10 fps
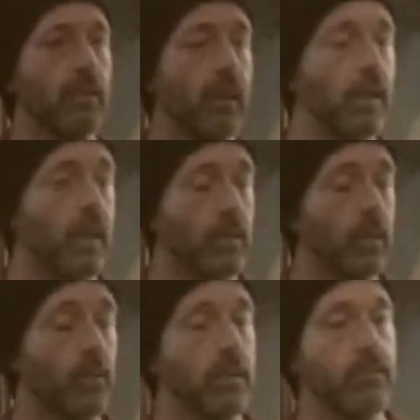Uh,
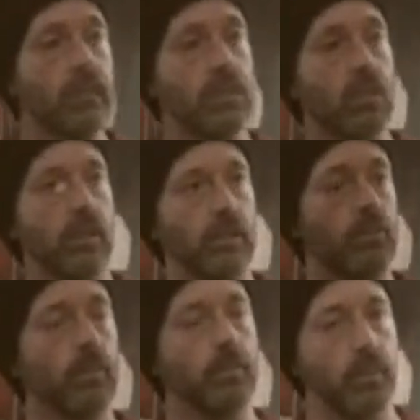you know, when you finish
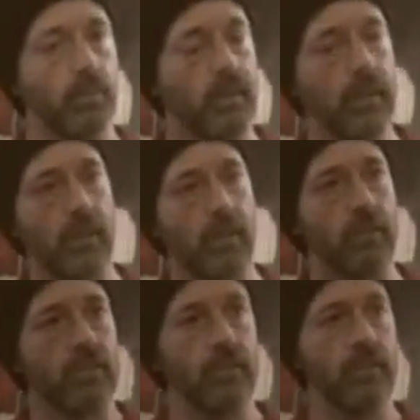college with, with fine art,
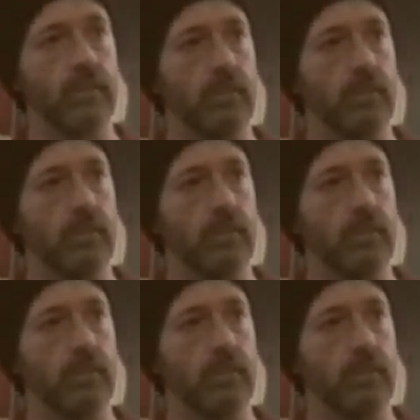there isn't